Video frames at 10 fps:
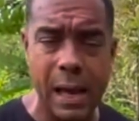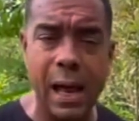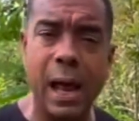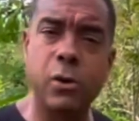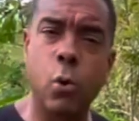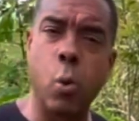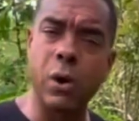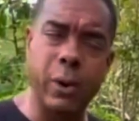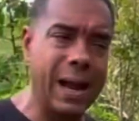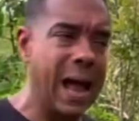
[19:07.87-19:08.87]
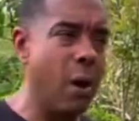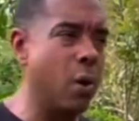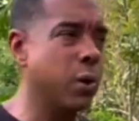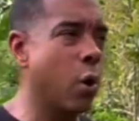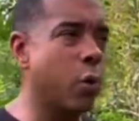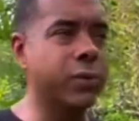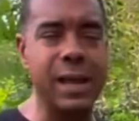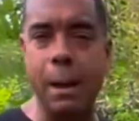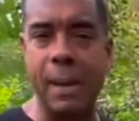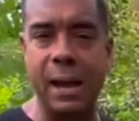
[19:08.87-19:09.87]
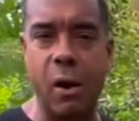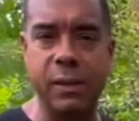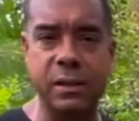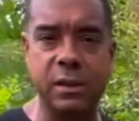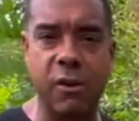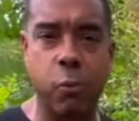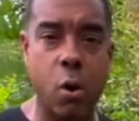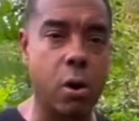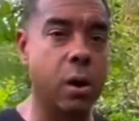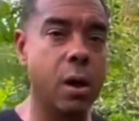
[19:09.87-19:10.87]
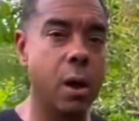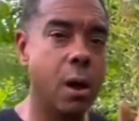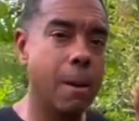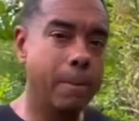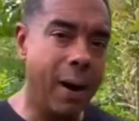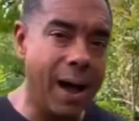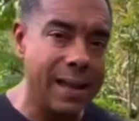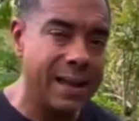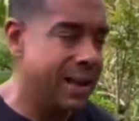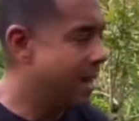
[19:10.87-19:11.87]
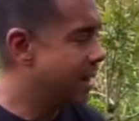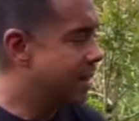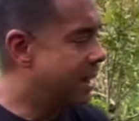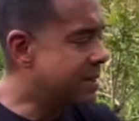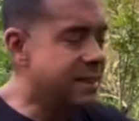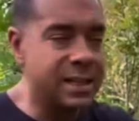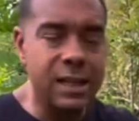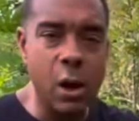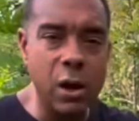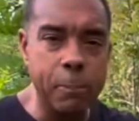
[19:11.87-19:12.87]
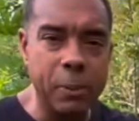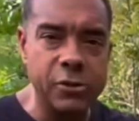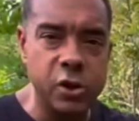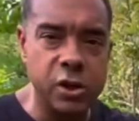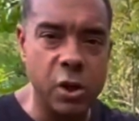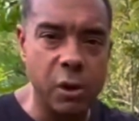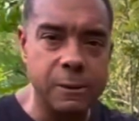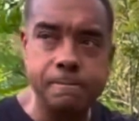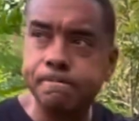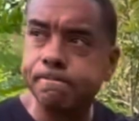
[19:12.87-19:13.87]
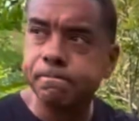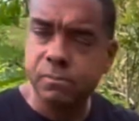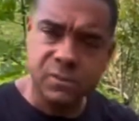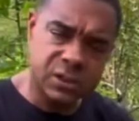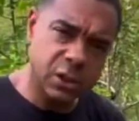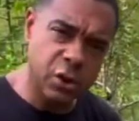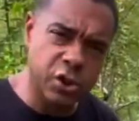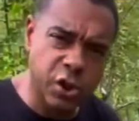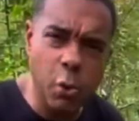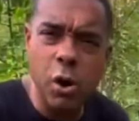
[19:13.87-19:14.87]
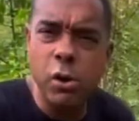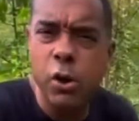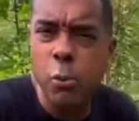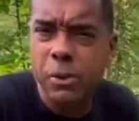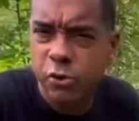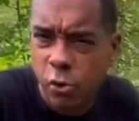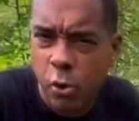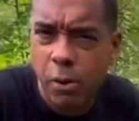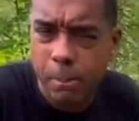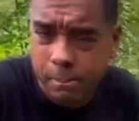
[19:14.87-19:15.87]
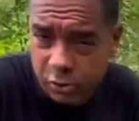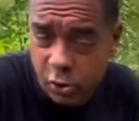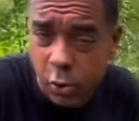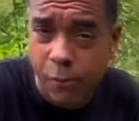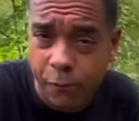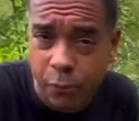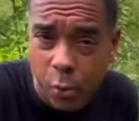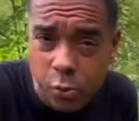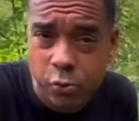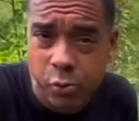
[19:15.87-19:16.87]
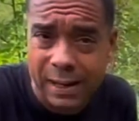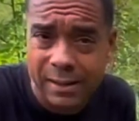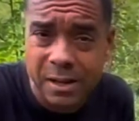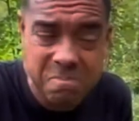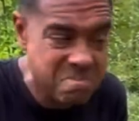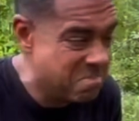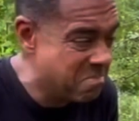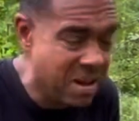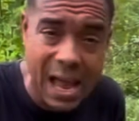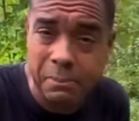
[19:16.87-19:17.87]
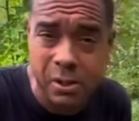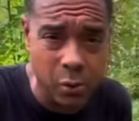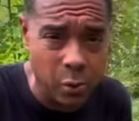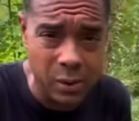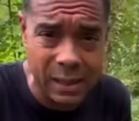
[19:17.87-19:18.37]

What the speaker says: and you're wondering, how on earth can I make all this stuff work? But this isn't the only place you could do it. Could you do it on your mature fruit trees? Absolutely.